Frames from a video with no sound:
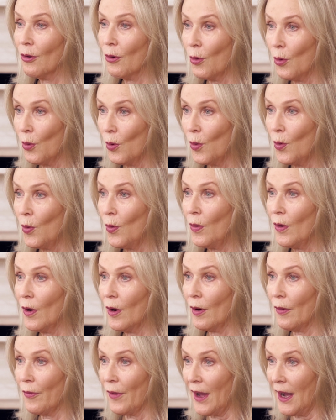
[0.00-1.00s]
all
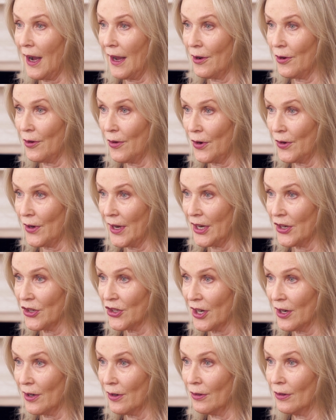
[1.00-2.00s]
of the hyaluronate
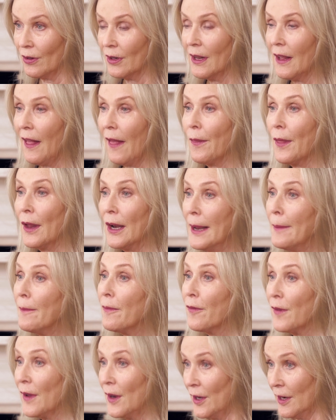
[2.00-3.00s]
gel, the lip
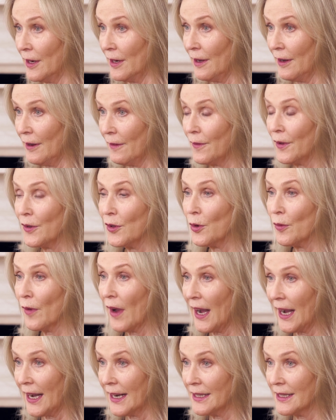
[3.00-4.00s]
filler that you've
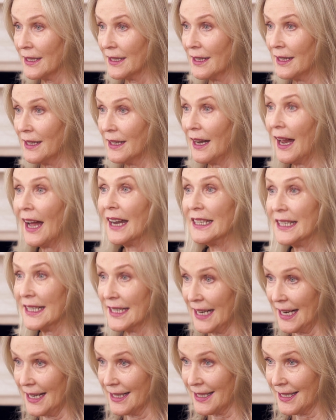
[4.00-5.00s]
had and
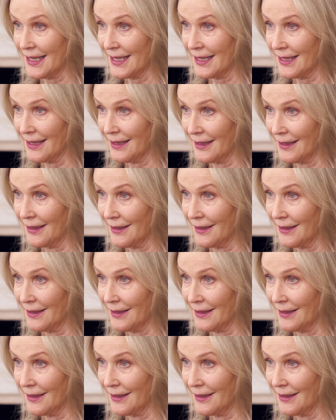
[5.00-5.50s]
detest.